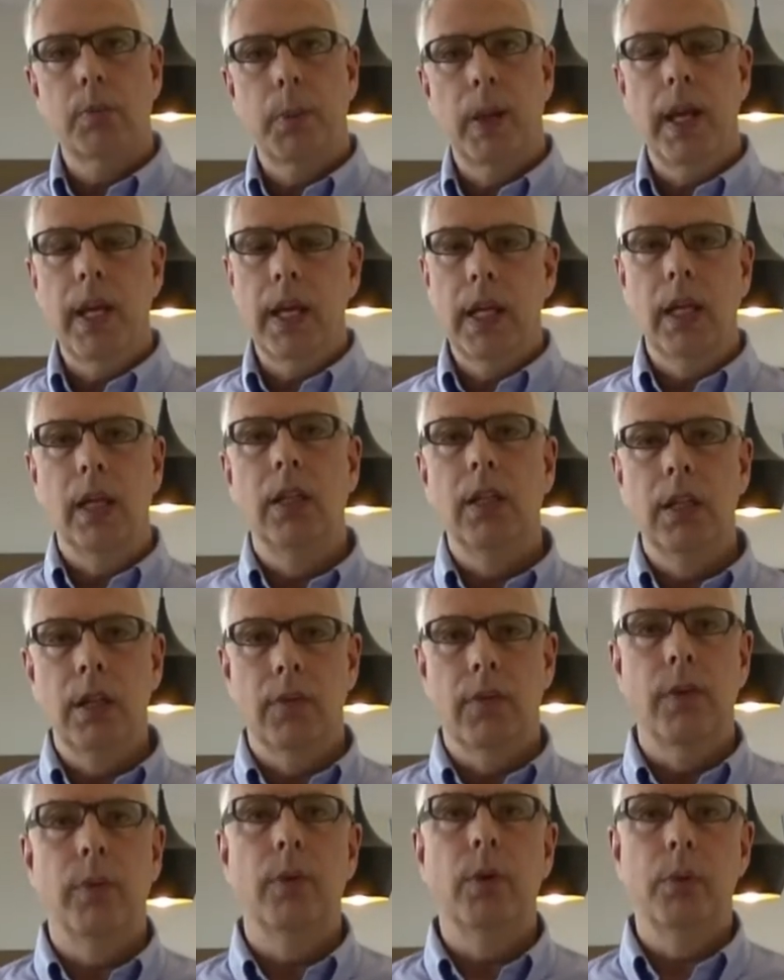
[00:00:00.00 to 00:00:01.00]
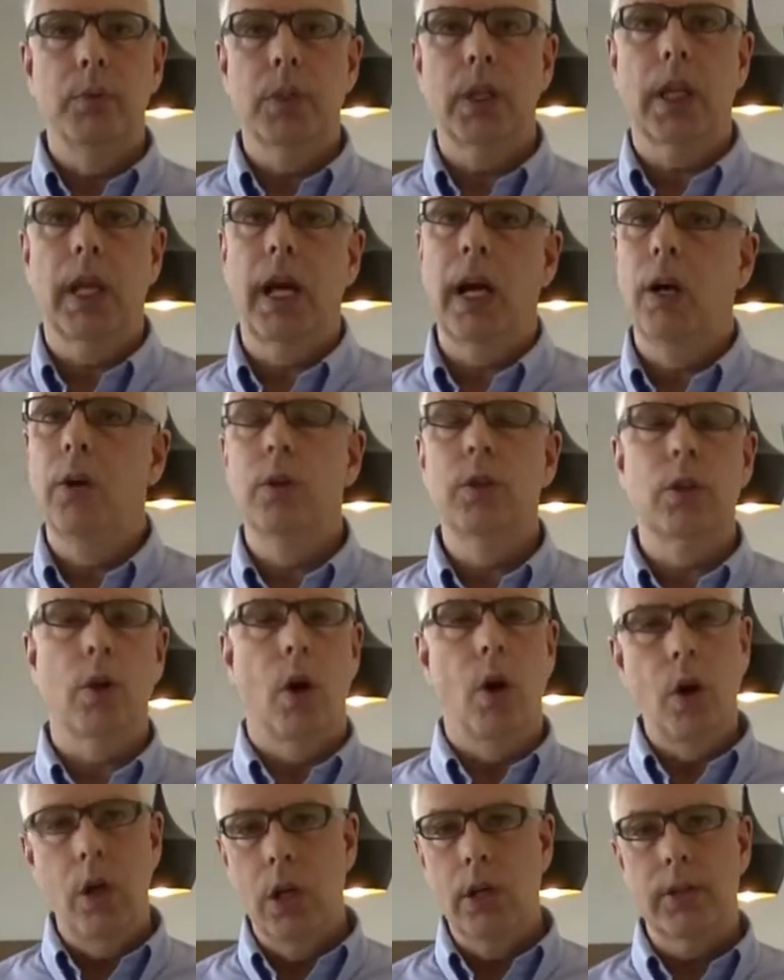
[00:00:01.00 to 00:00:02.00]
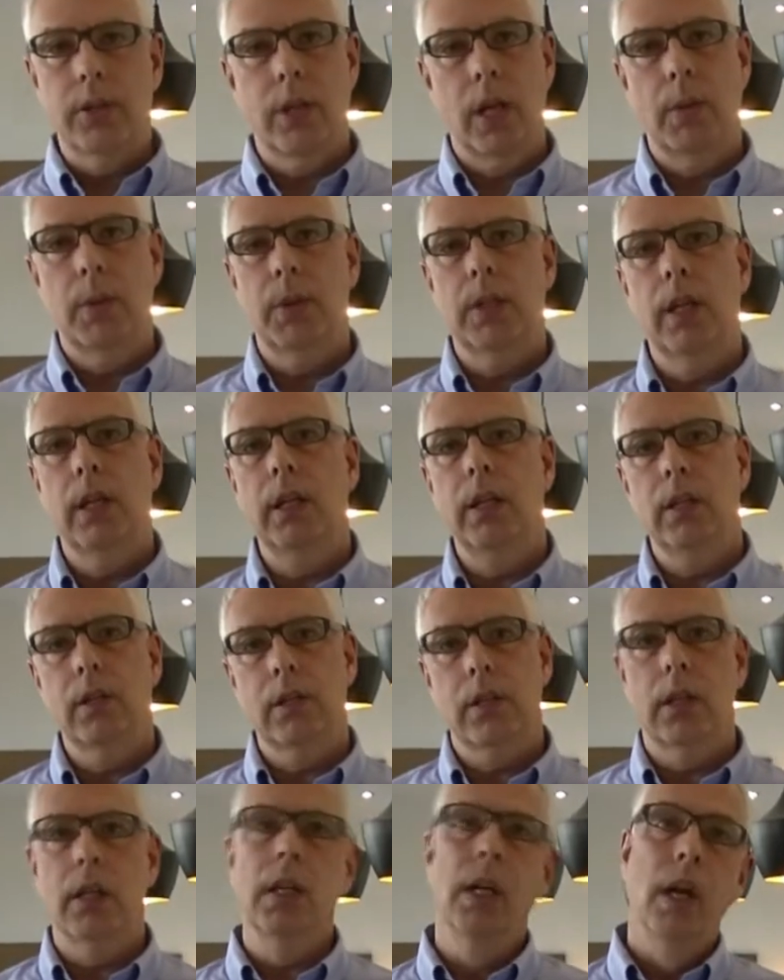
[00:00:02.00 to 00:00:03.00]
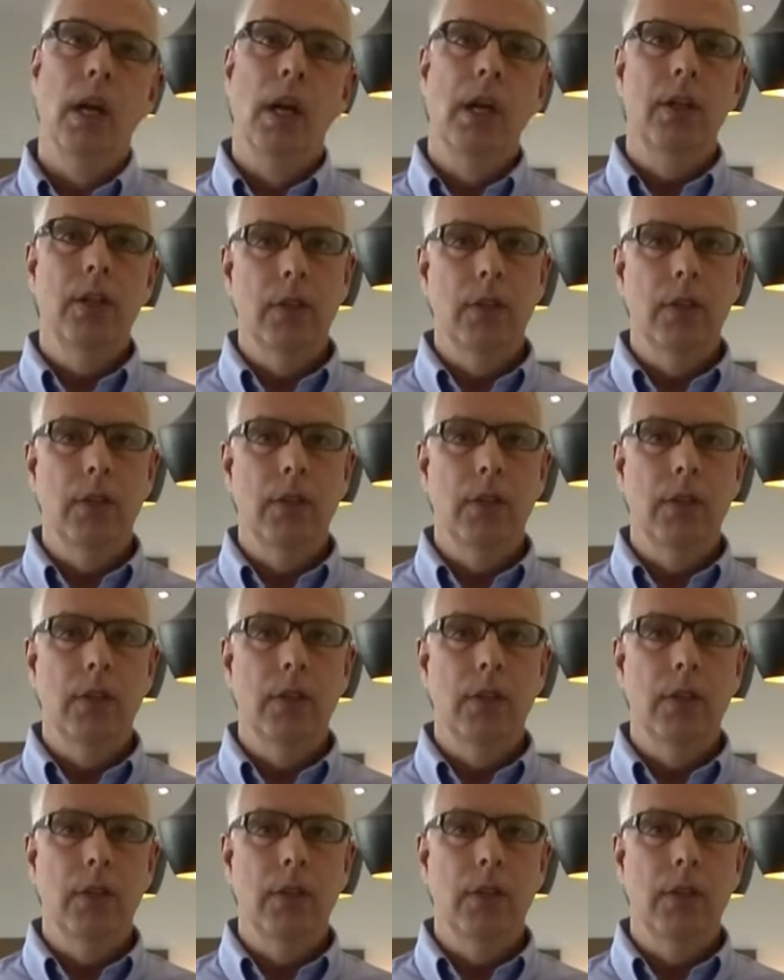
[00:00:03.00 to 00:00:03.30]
playing in different rooms of the house, all simultaneously,